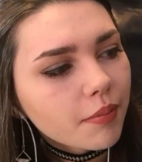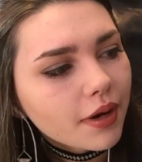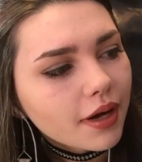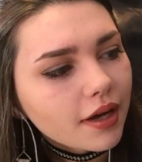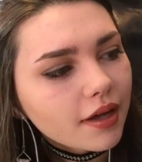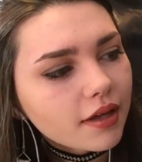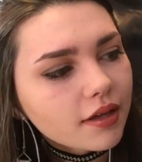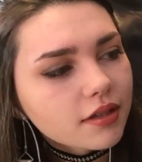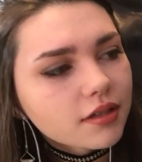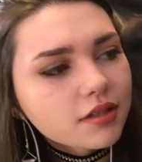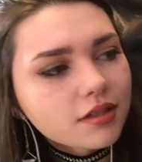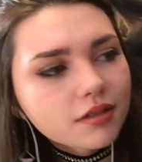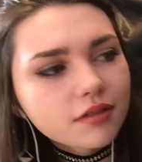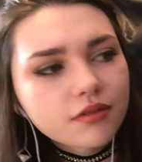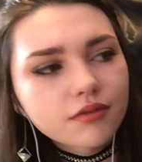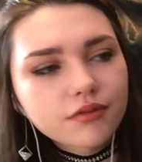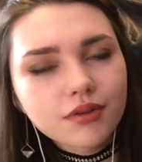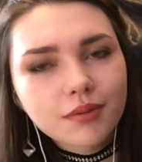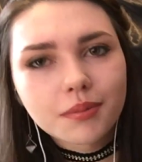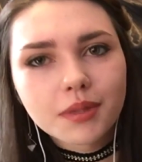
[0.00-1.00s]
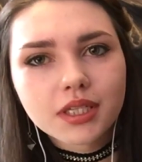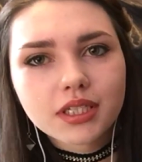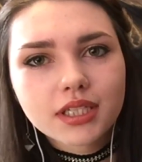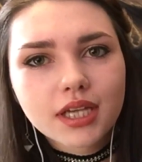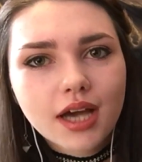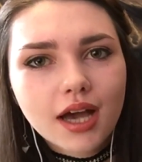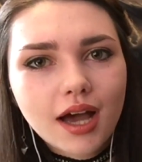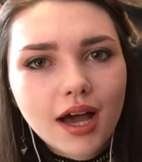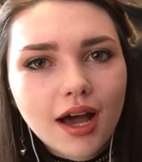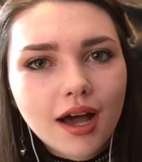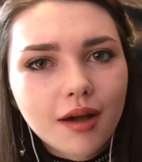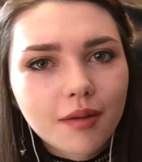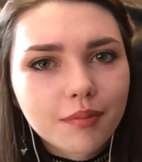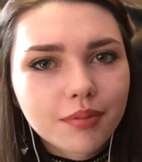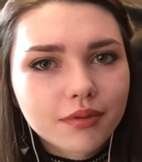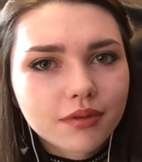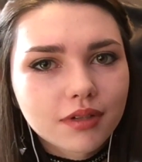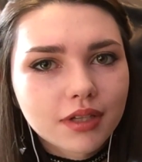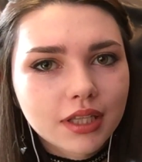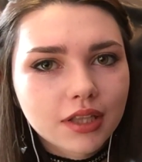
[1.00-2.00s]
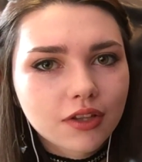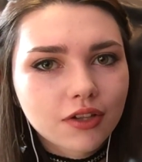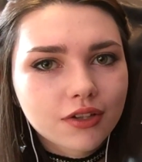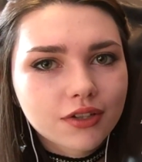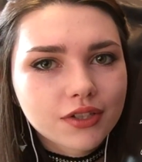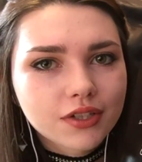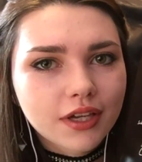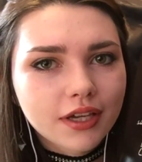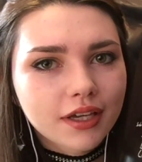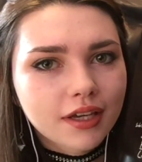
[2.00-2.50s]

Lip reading: but from the top, it looks